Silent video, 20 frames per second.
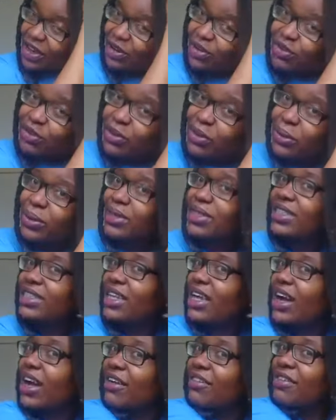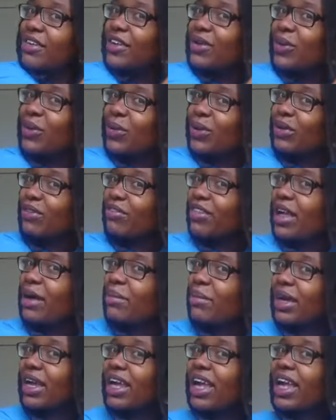then of course after all of that,
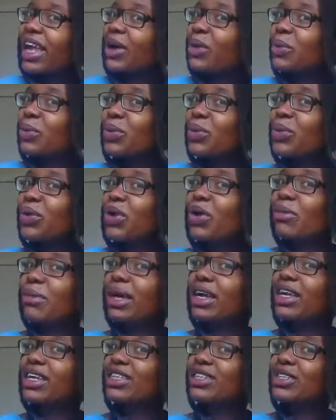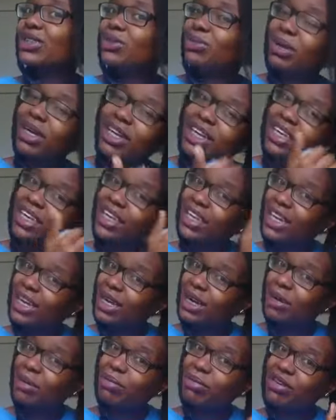my hair will go back into my
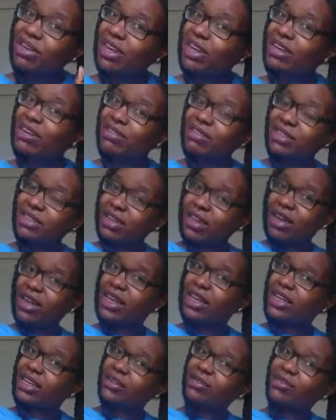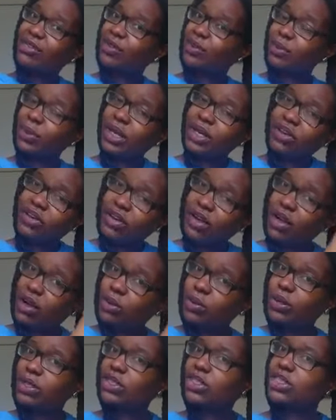protective styling for the winter,
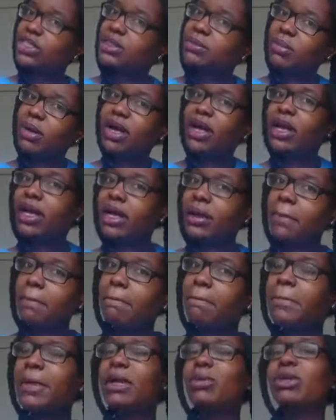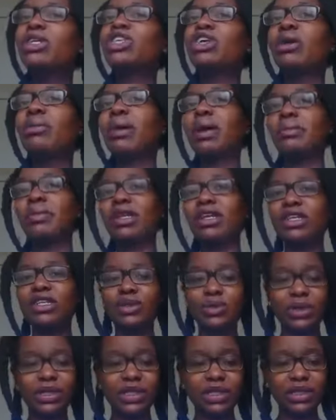which are my mini
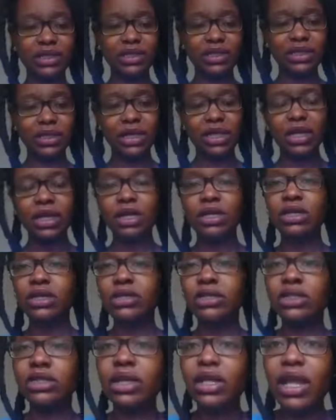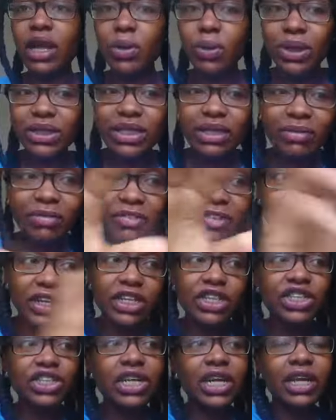twists. So yeah, once I'm
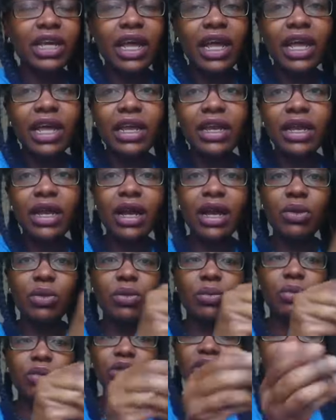finished, again I will